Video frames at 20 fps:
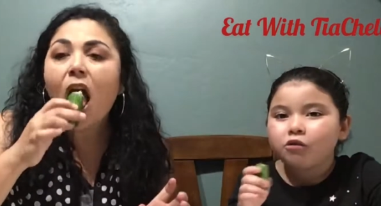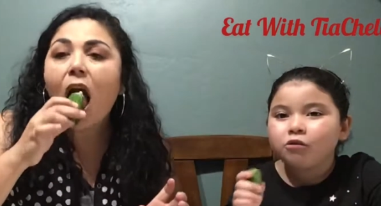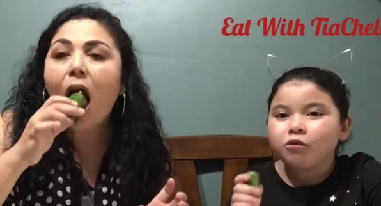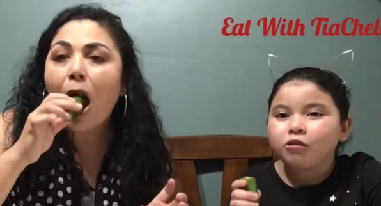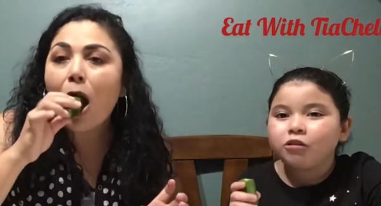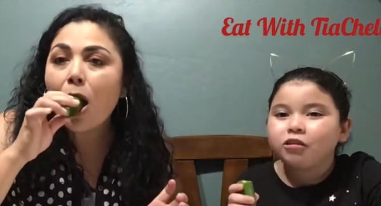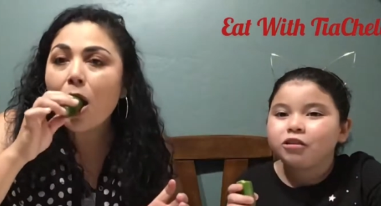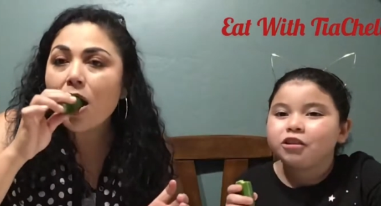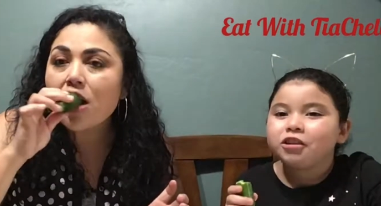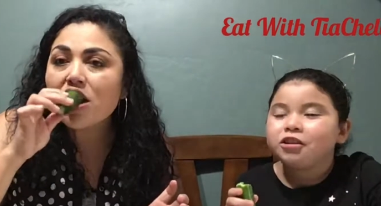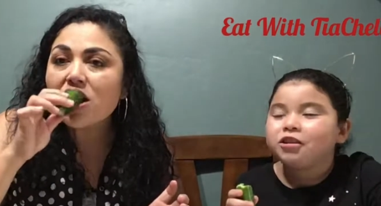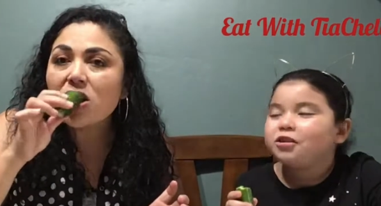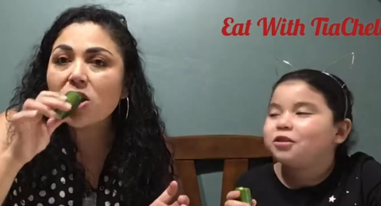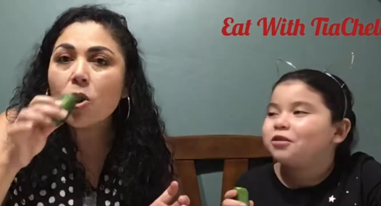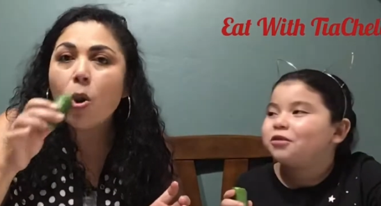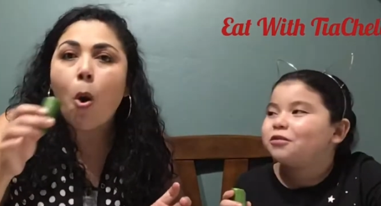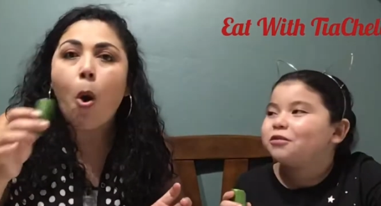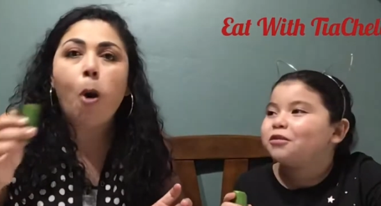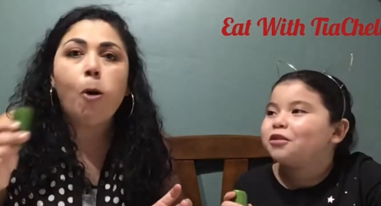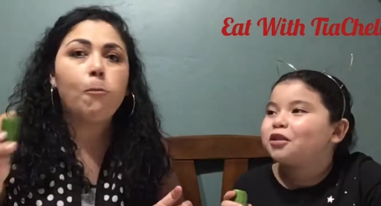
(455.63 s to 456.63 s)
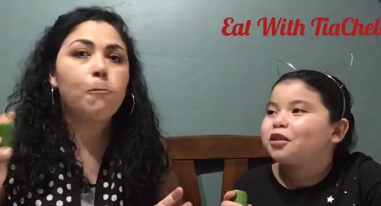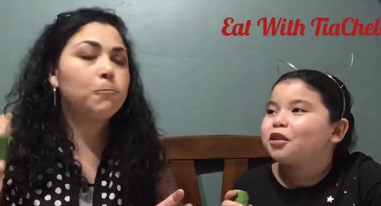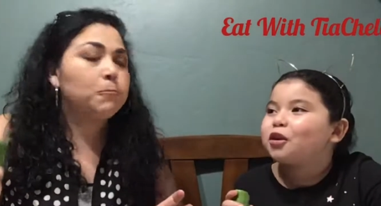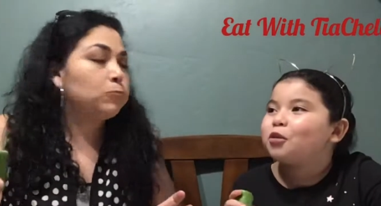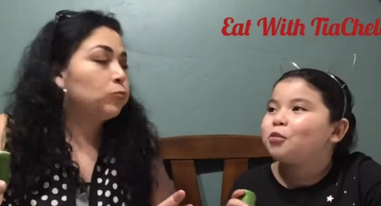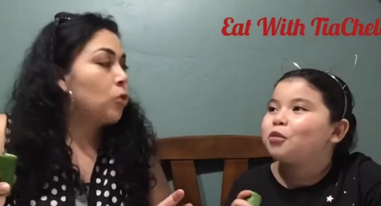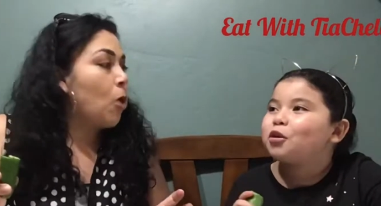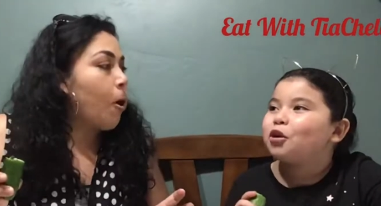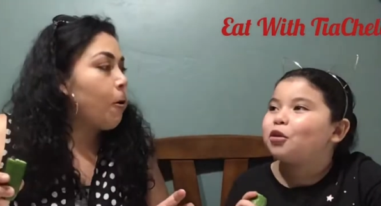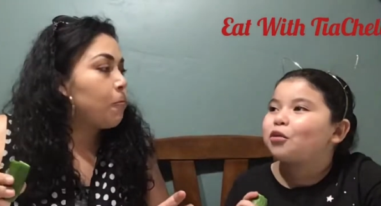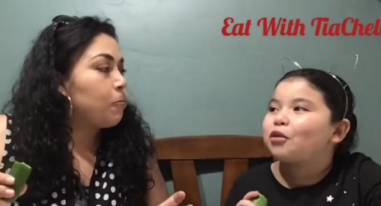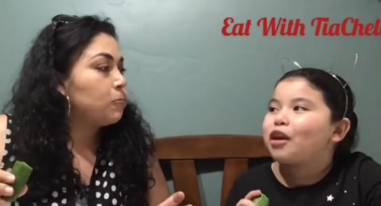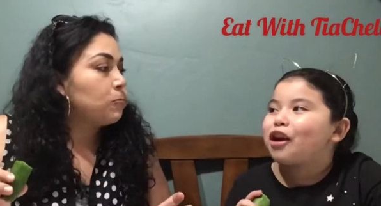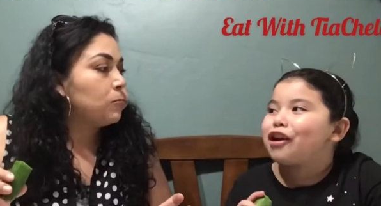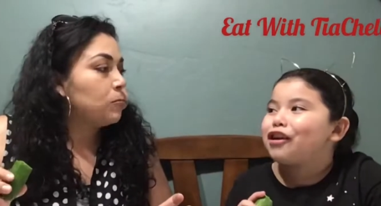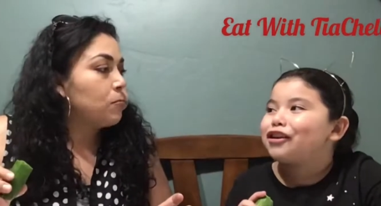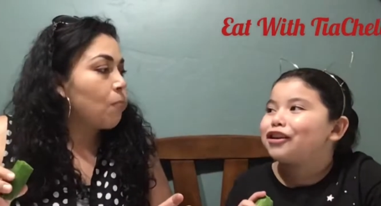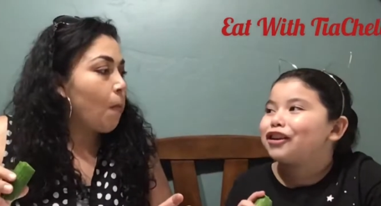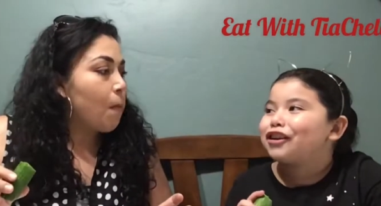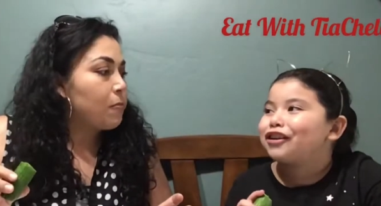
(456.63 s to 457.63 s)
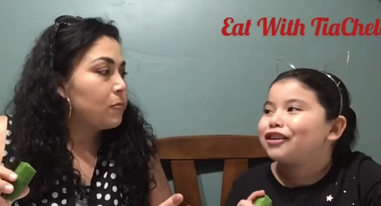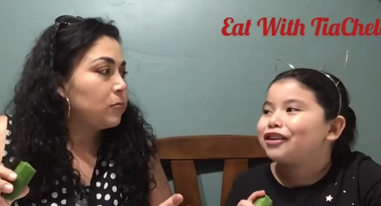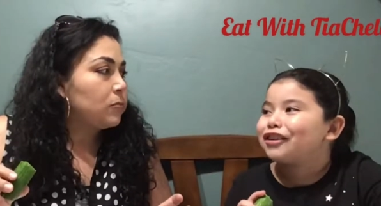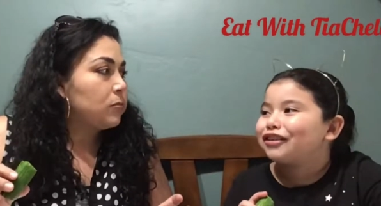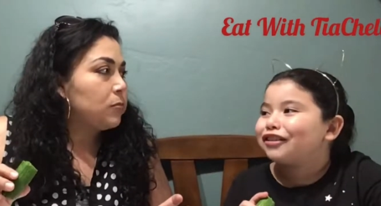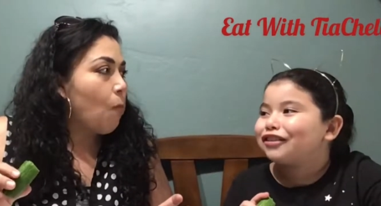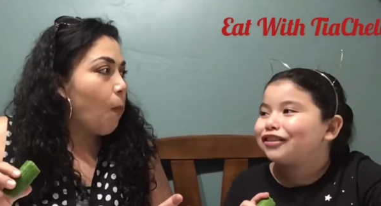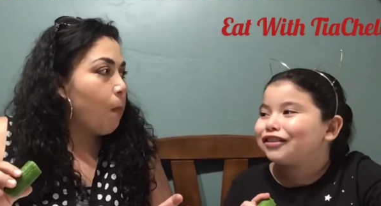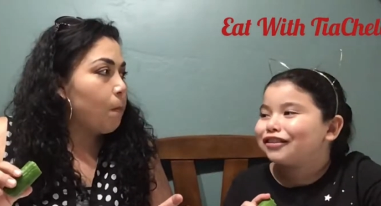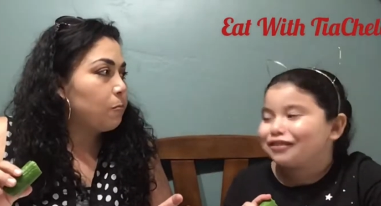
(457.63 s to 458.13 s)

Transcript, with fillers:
Speaker 1: Well, at least you, we're gonna be okay. Yeah.